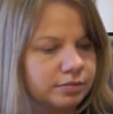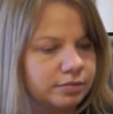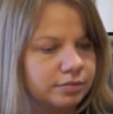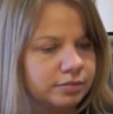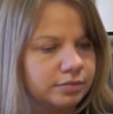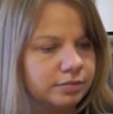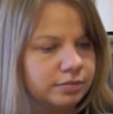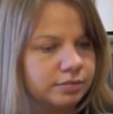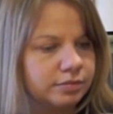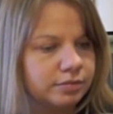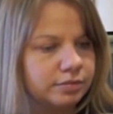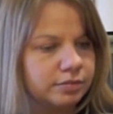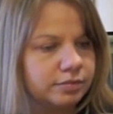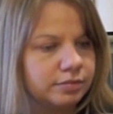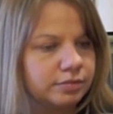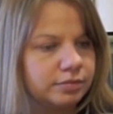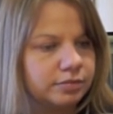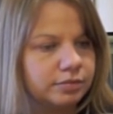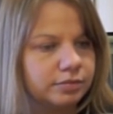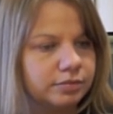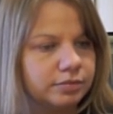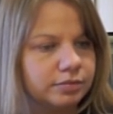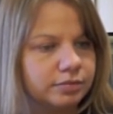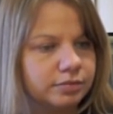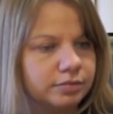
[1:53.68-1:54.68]

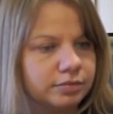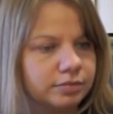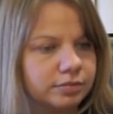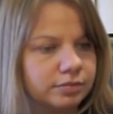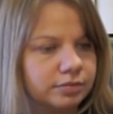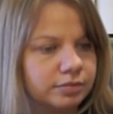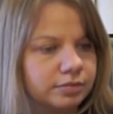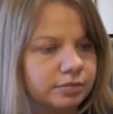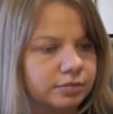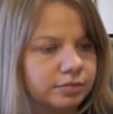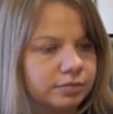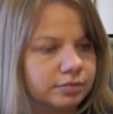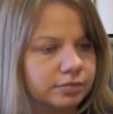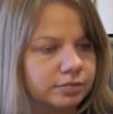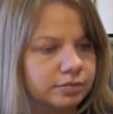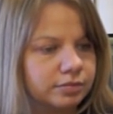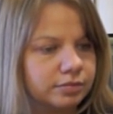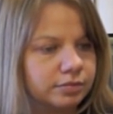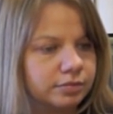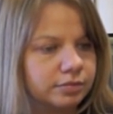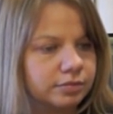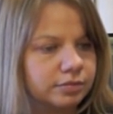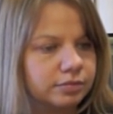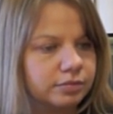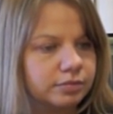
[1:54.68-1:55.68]

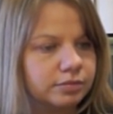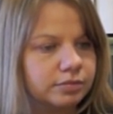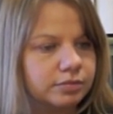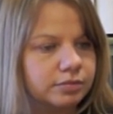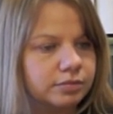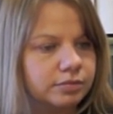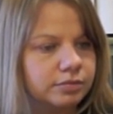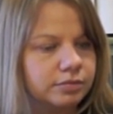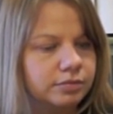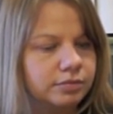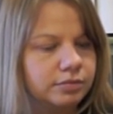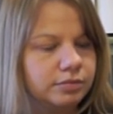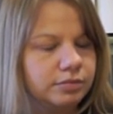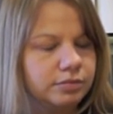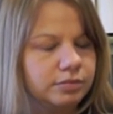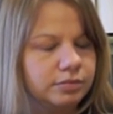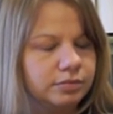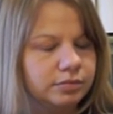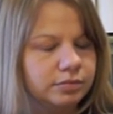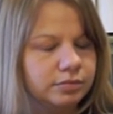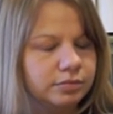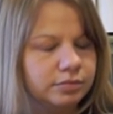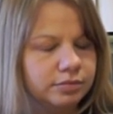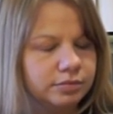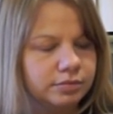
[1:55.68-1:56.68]

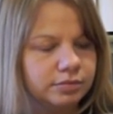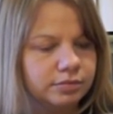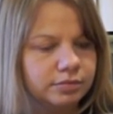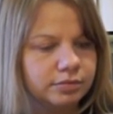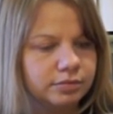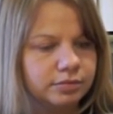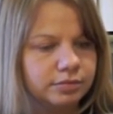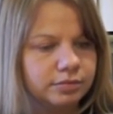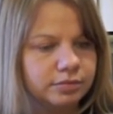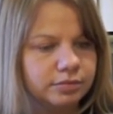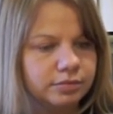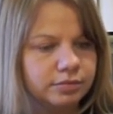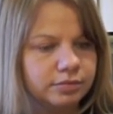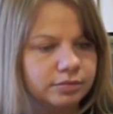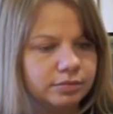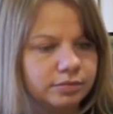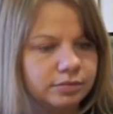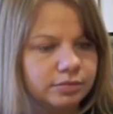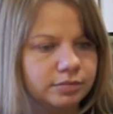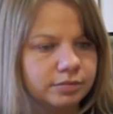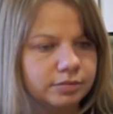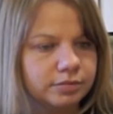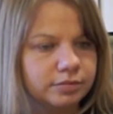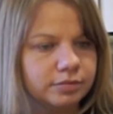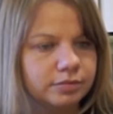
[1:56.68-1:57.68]

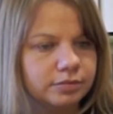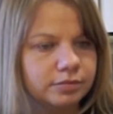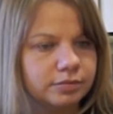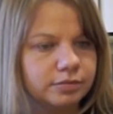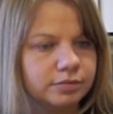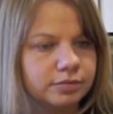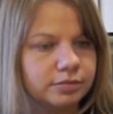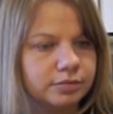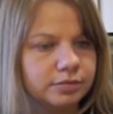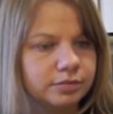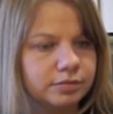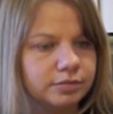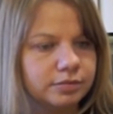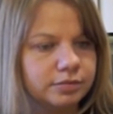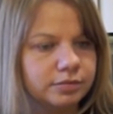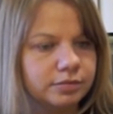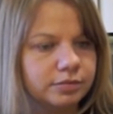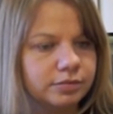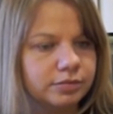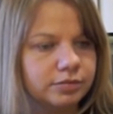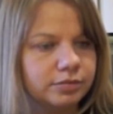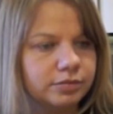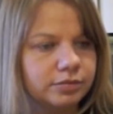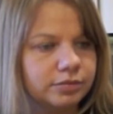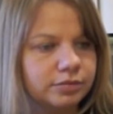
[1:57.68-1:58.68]
(silent)